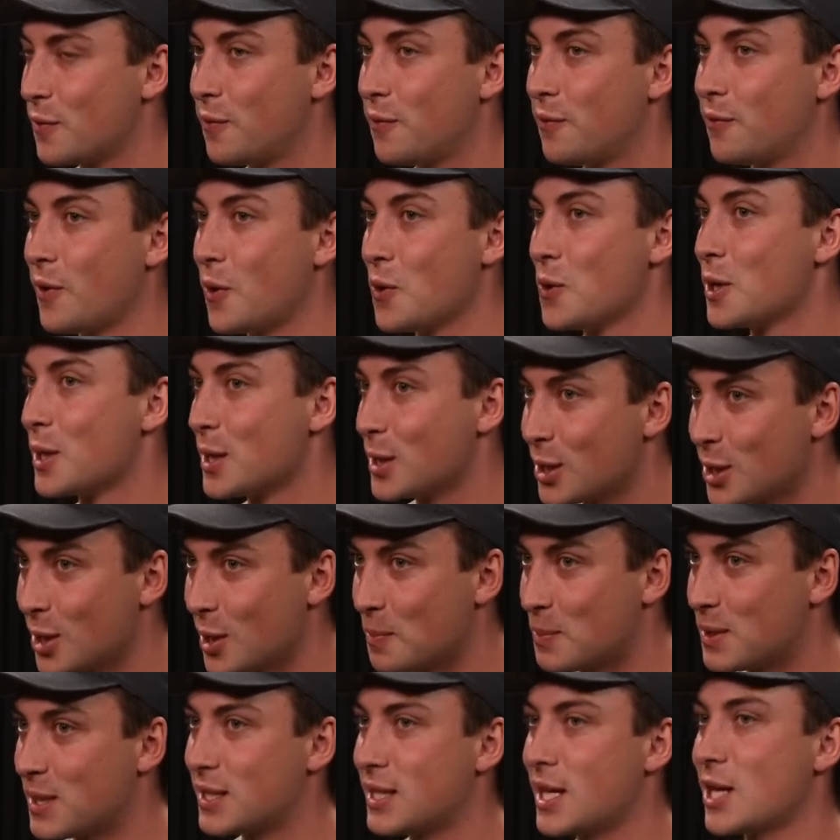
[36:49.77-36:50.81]
focus and
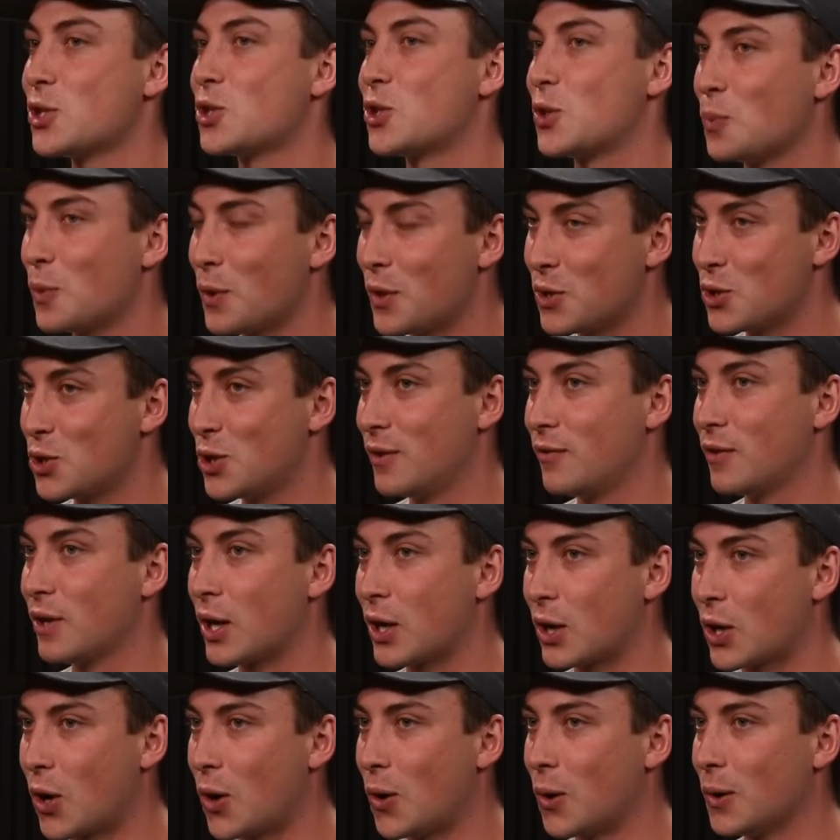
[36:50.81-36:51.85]
obsession with achieving
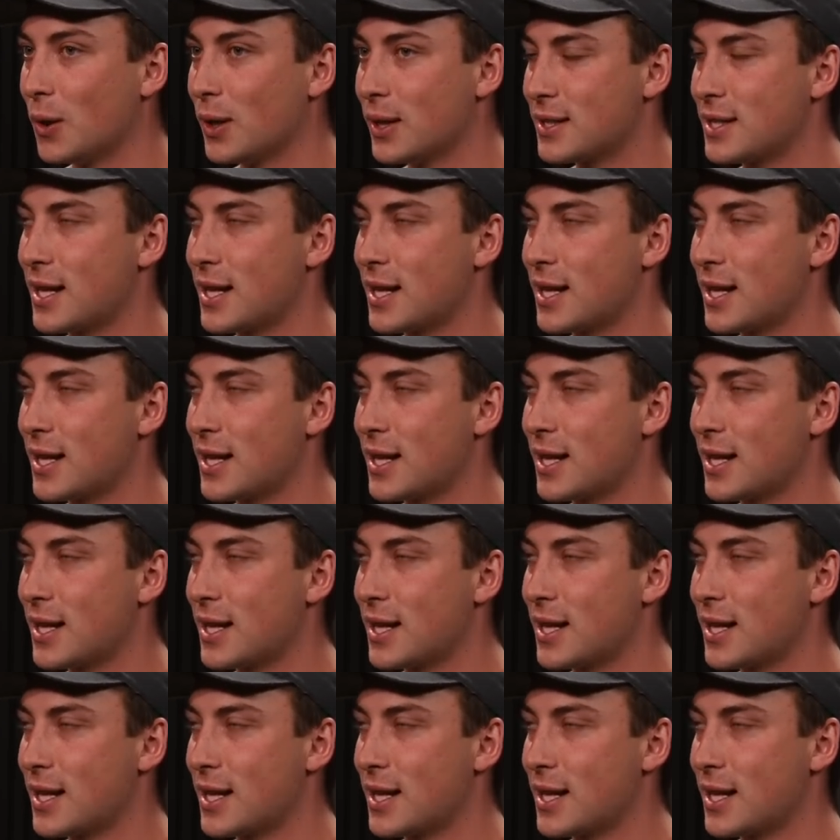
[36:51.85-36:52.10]
a goal.